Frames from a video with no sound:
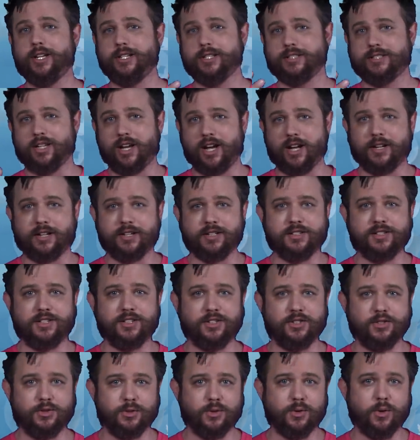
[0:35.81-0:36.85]
talking to
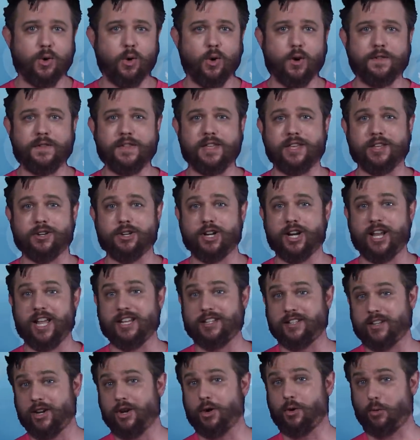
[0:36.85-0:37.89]
you on the internet
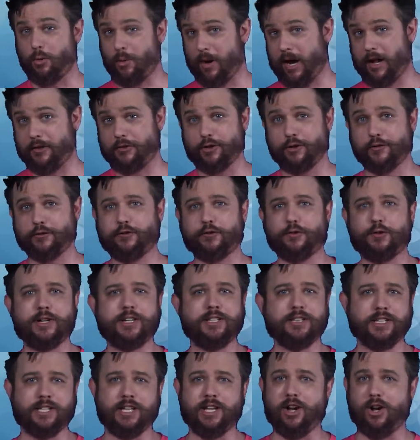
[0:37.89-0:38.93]
rather
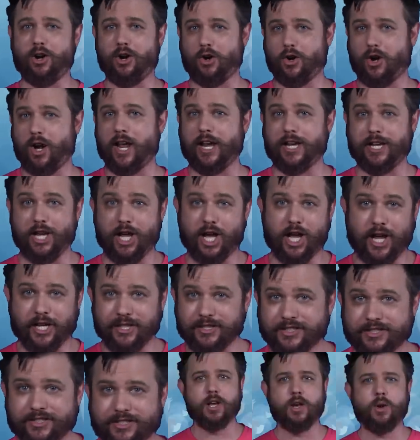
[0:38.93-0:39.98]
freely, are I
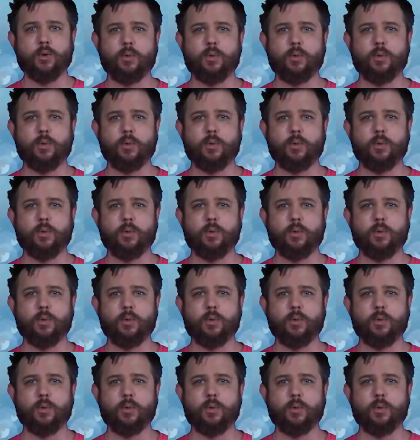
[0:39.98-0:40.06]
not?